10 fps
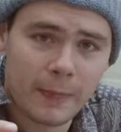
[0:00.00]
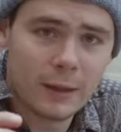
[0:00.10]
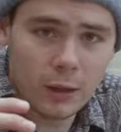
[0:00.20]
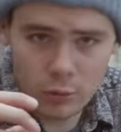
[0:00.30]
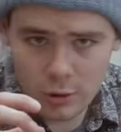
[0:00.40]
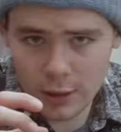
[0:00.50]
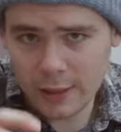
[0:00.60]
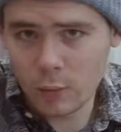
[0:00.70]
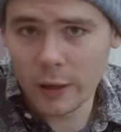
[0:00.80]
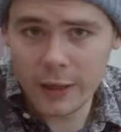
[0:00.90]
usually
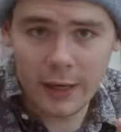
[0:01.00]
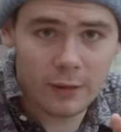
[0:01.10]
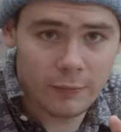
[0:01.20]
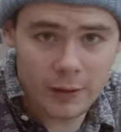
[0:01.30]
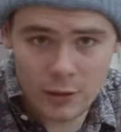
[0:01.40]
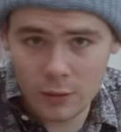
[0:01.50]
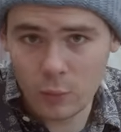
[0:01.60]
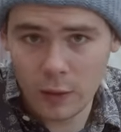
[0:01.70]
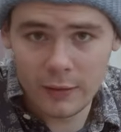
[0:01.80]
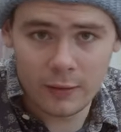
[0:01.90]
quite inefficient
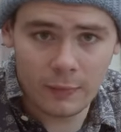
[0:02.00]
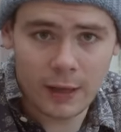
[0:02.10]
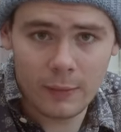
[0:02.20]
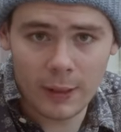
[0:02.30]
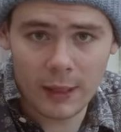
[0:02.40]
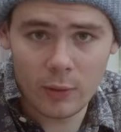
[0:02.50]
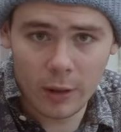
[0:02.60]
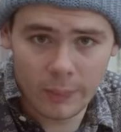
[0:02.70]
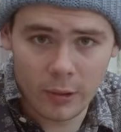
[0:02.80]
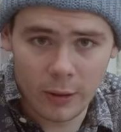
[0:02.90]
ways of keeping you
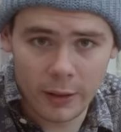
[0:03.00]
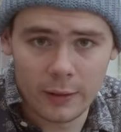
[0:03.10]
upright.